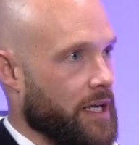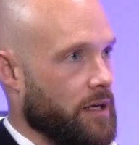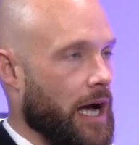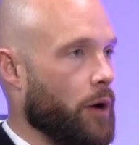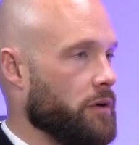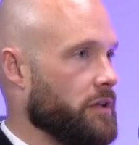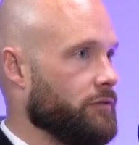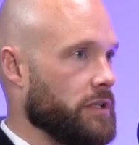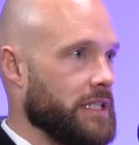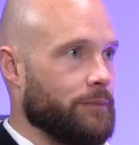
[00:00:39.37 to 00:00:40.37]
How are
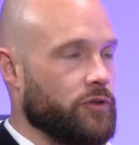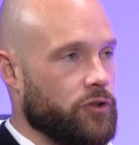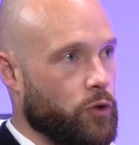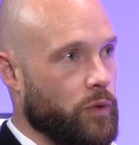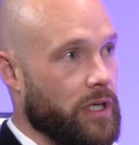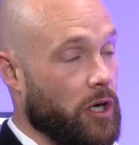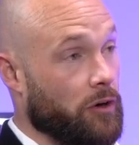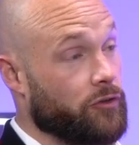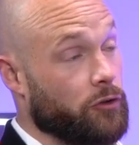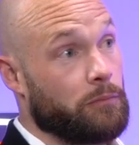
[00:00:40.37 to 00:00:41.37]
different teams doing? Are
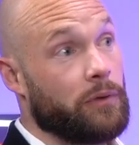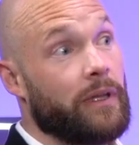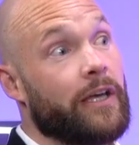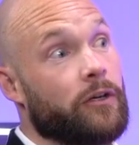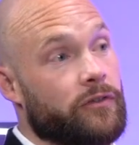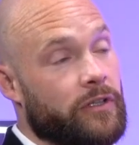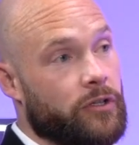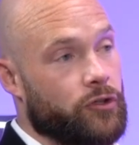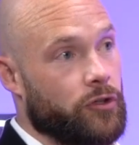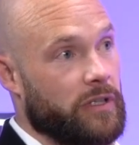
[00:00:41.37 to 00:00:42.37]
certain players injured?